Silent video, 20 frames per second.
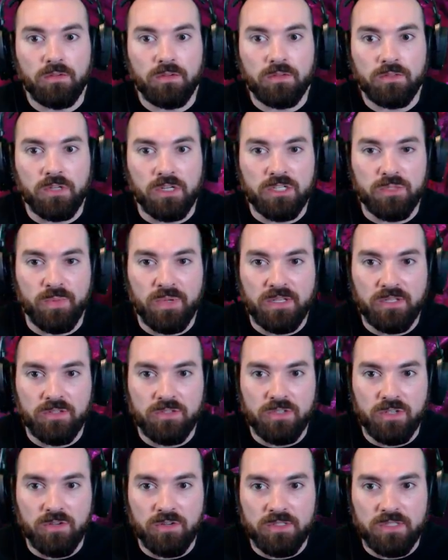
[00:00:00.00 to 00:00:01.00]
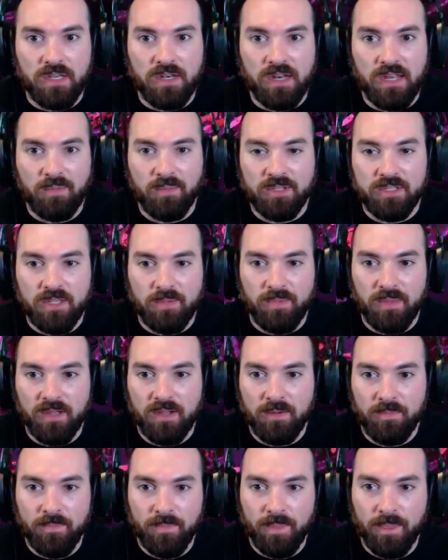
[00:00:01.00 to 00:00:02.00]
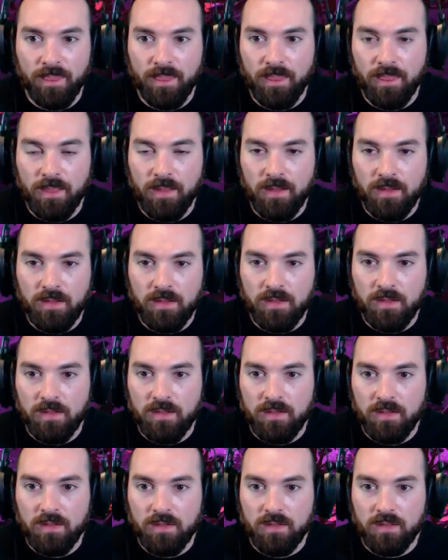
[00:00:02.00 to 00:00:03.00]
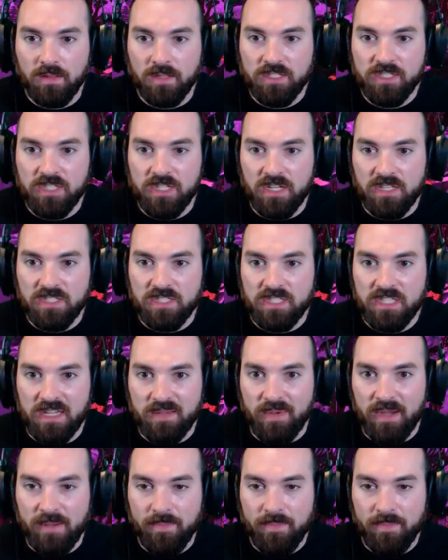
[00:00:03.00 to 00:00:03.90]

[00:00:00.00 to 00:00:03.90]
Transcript: Did I speak too soon? Is that nameless up there? At least he doesn't see me.